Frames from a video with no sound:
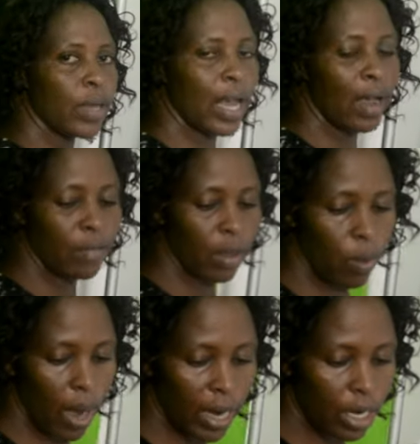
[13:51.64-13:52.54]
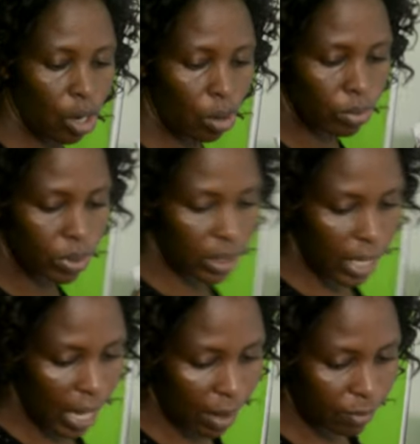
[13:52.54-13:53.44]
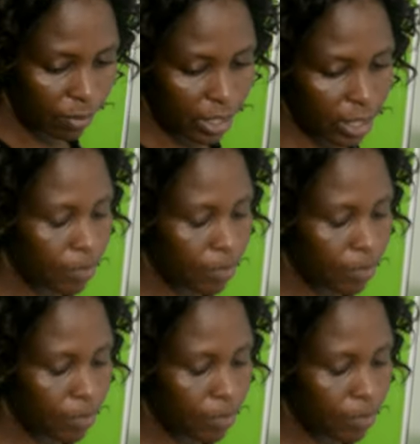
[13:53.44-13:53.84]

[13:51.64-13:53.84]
have the word observed.